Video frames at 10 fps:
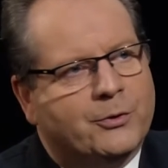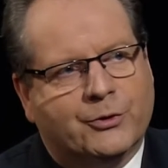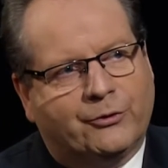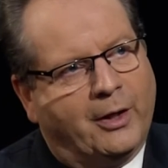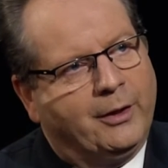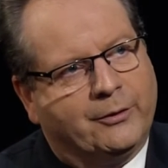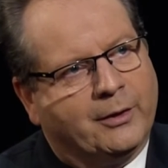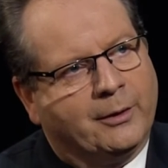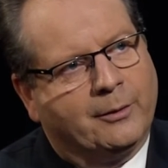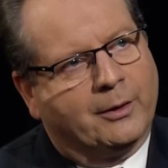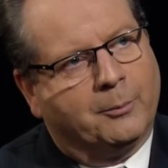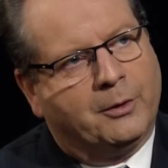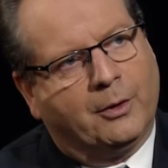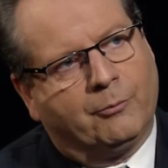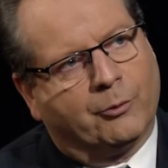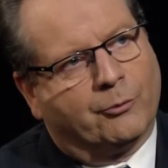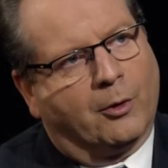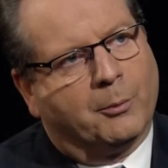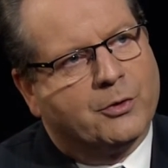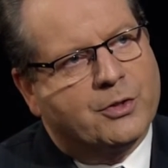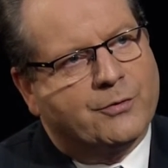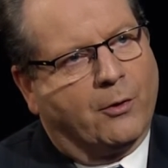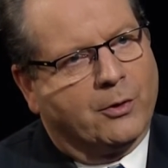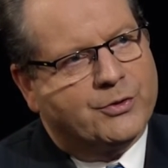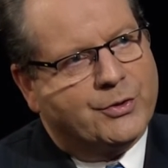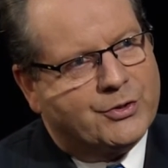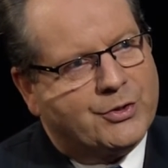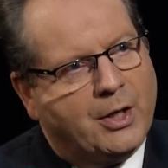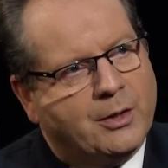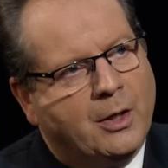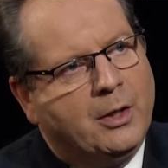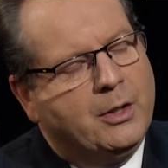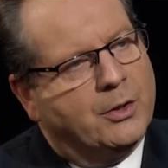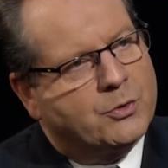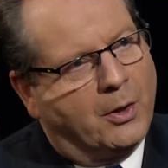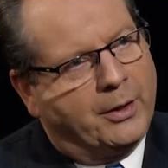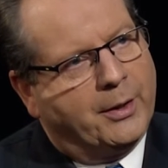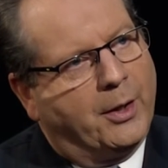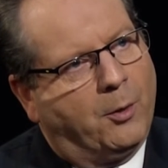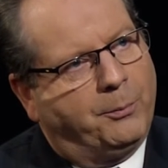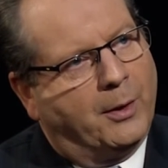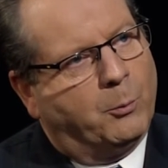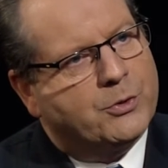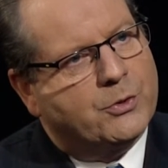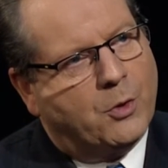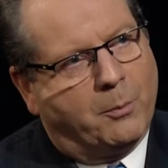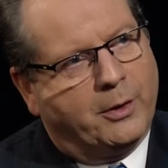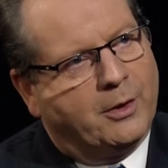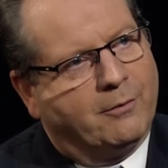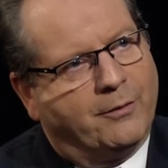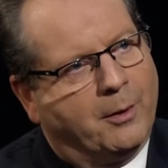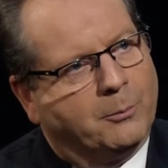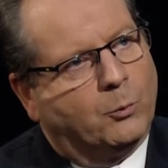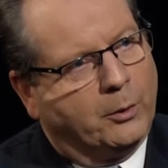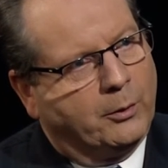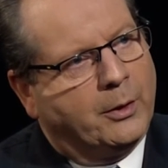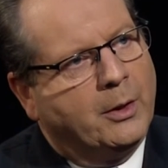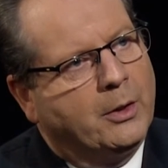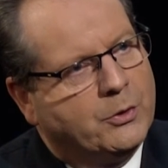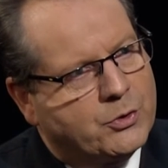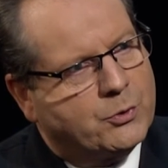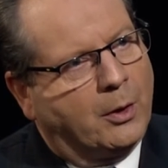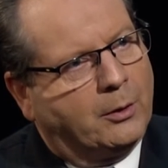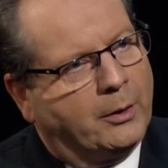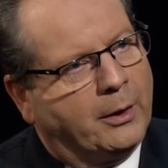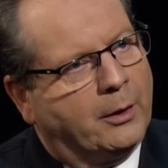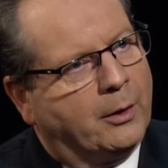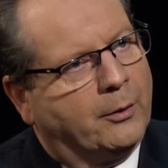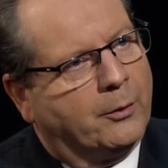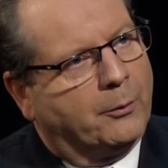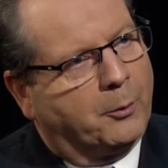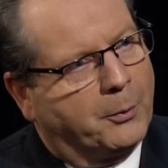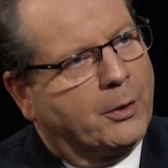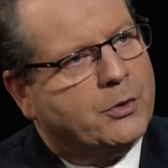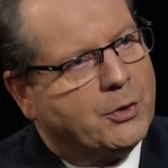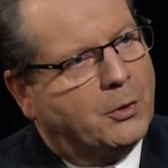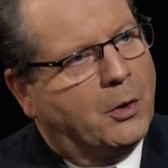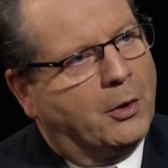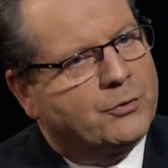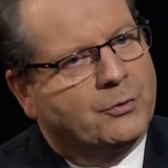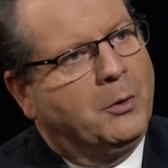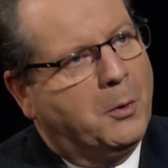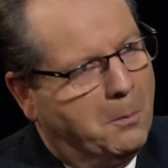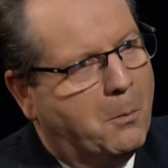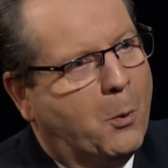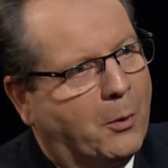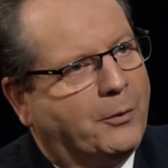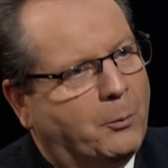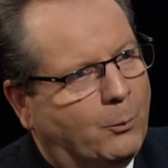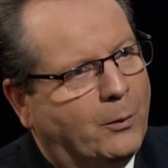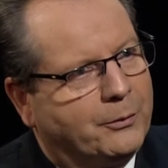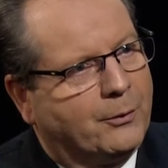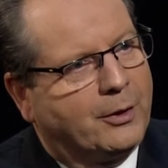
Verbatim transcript: prices, anything that can be done for farmers, as far as the state in trying to help them, with so many of them really struggling, their their production costs more than what